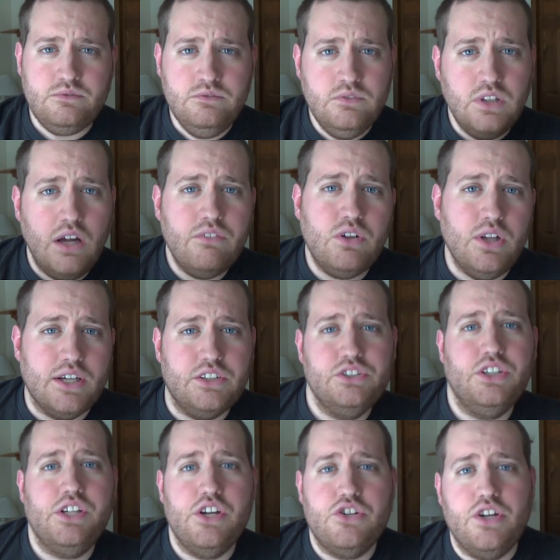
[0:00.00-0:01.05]
love collector's
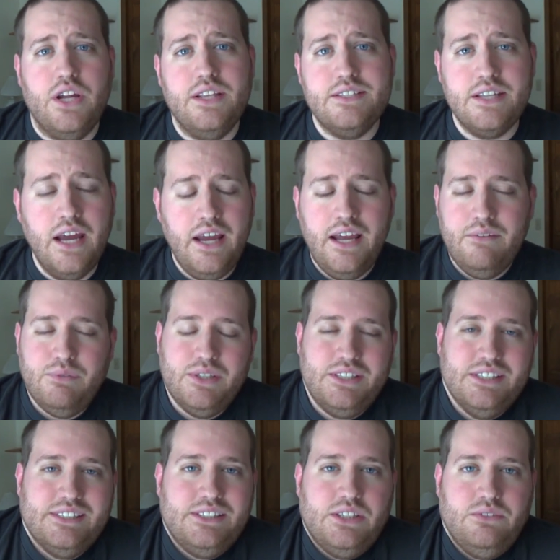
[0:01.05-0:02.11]
editions but
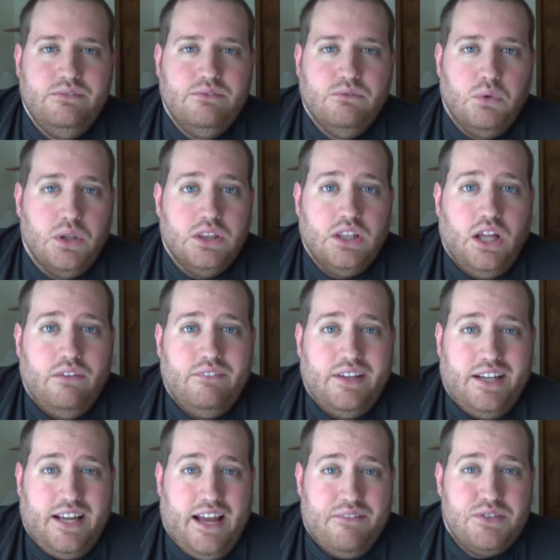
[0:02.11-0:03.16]
just would love
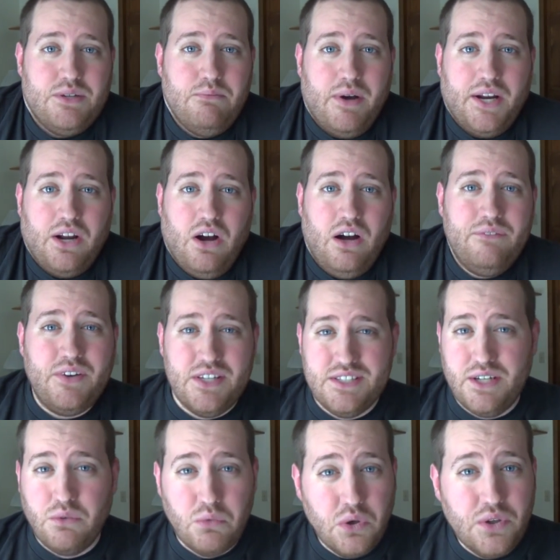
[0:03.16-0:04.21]
to have some money off because
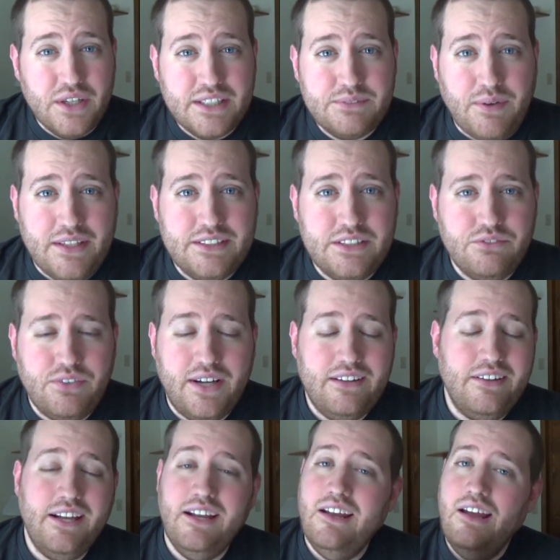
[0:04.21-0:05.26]
they're really expensive
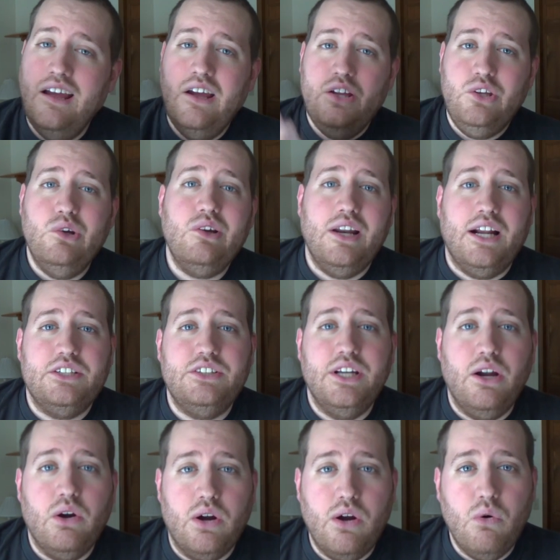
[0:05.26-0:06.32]
lately, you can
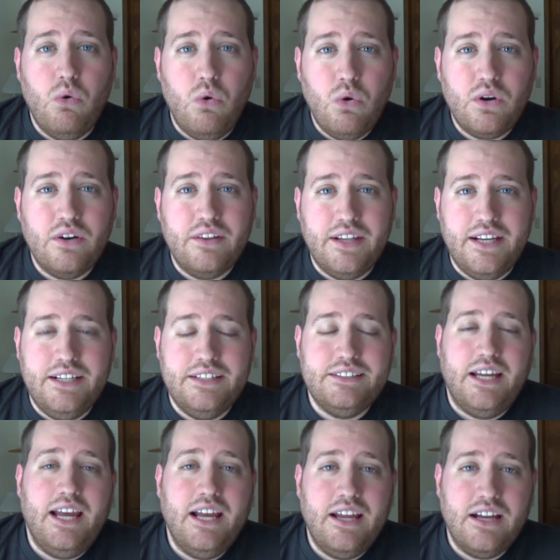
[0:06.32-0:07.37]
actually go order these
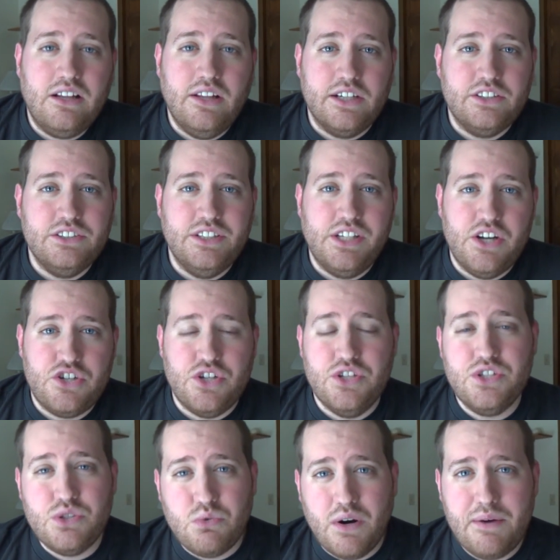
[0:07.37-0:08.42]
and get collector's
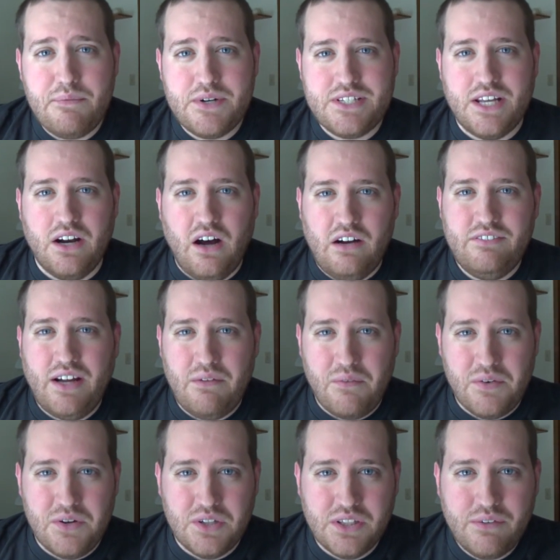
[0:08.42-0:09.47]
editions 20% off, have
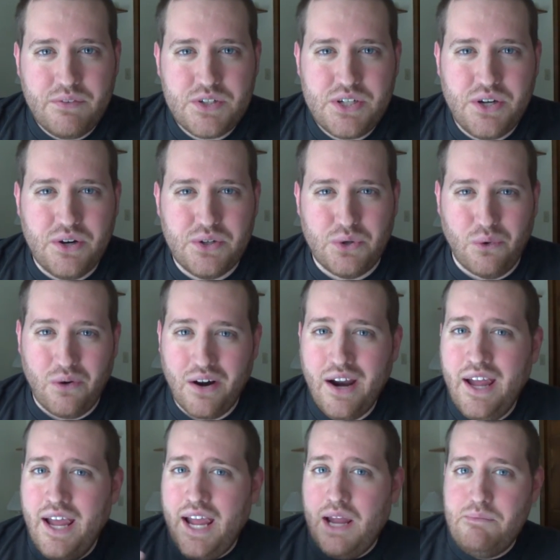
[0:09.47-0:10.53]
them delivered to your door,
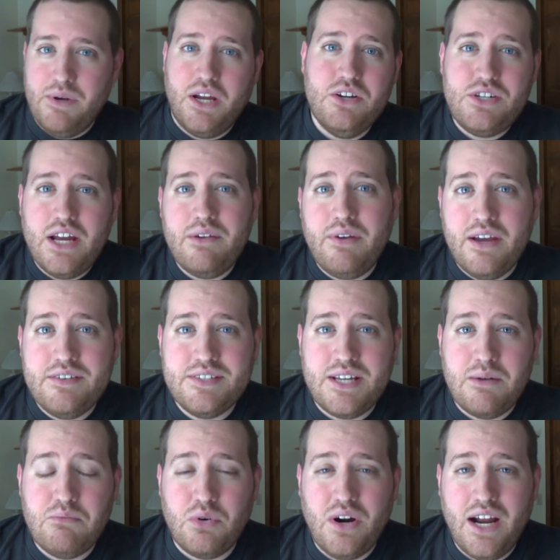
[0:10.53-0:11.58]
and because you have
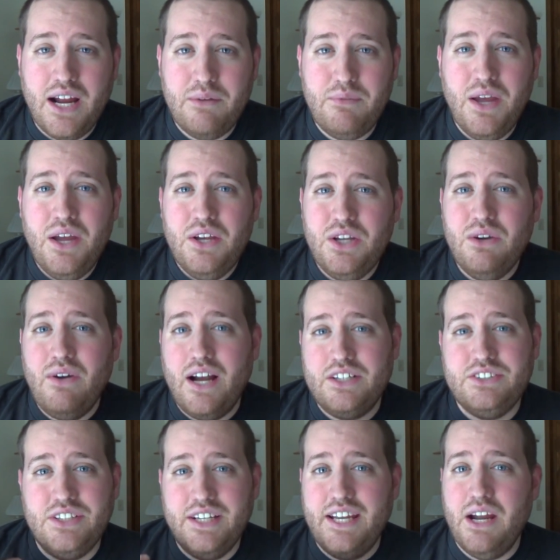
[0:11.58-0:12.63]
Amazon Prime, you
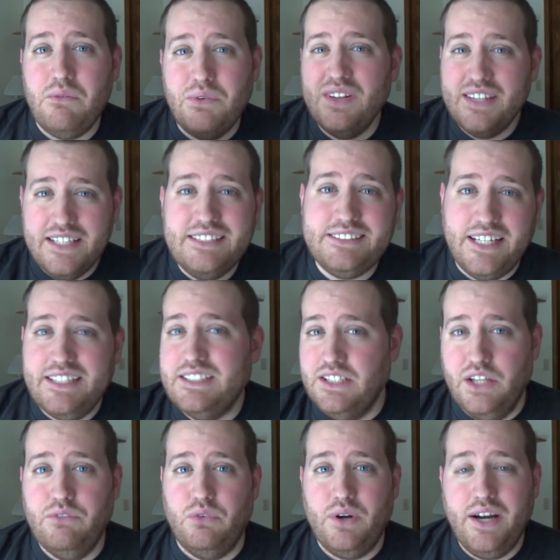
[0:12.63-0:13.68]
actually get release date
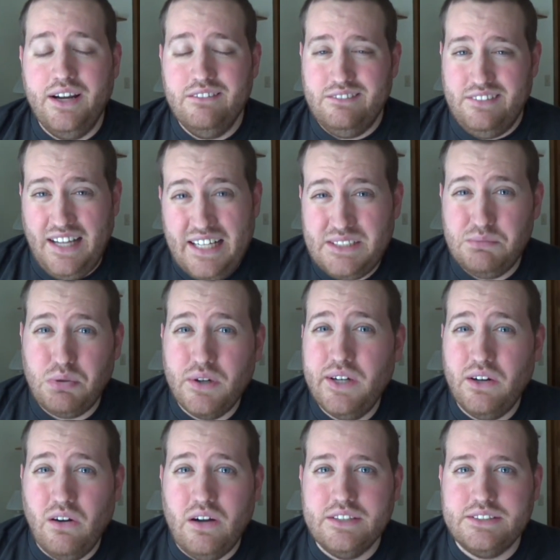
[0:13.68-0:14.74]
delivery. That's pretty
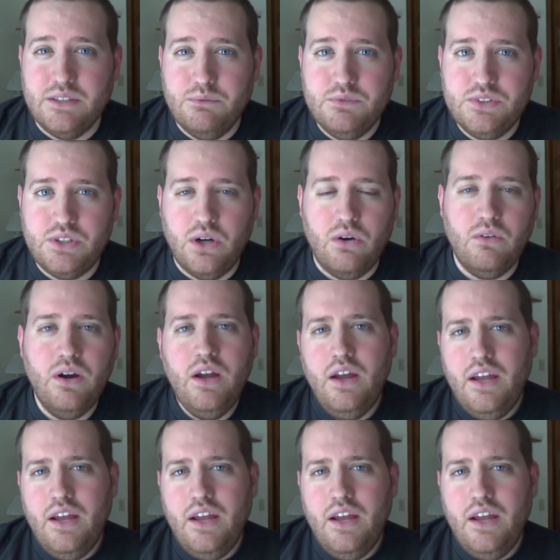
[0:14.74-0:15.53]
awesome. So